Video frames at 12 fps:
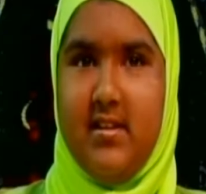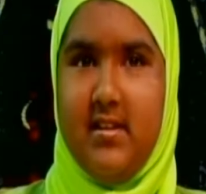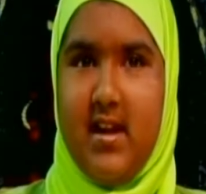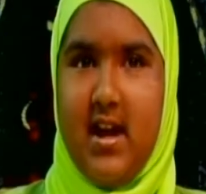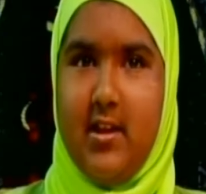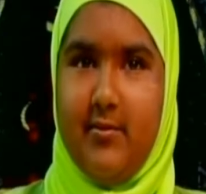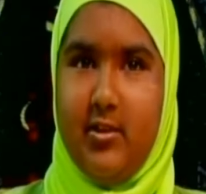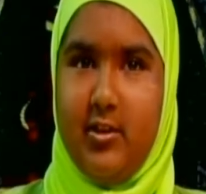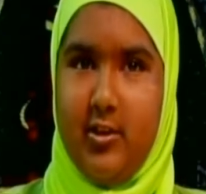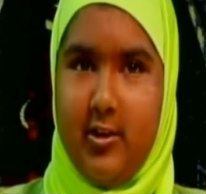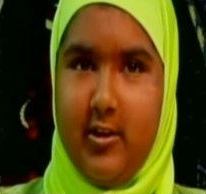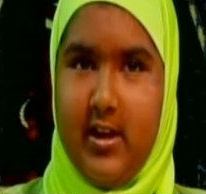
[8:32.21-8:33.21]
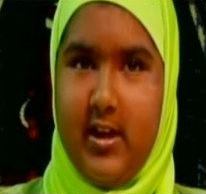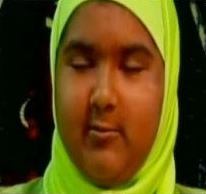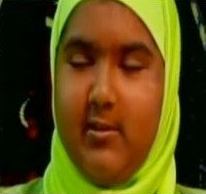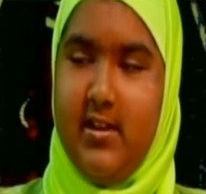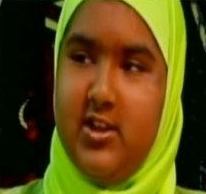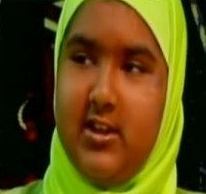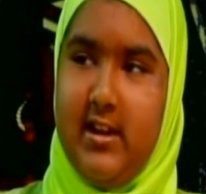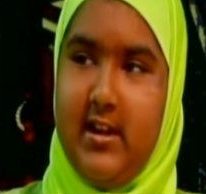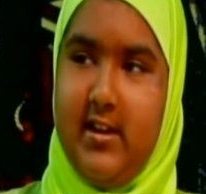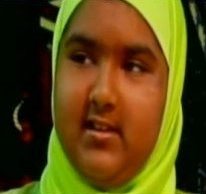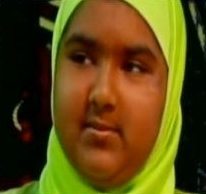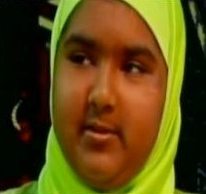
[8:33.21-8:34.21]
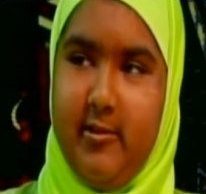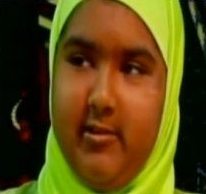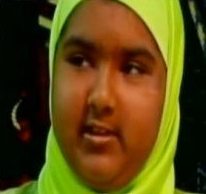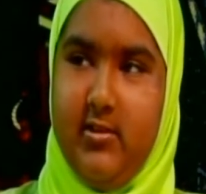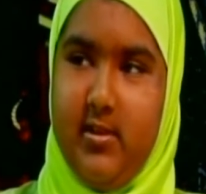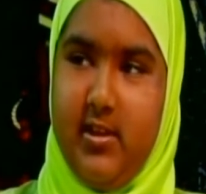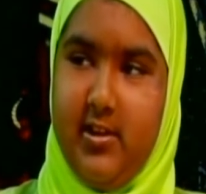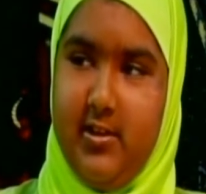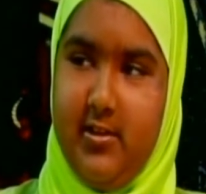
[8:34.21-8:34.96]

I love to learn, and I want to share that experience with others.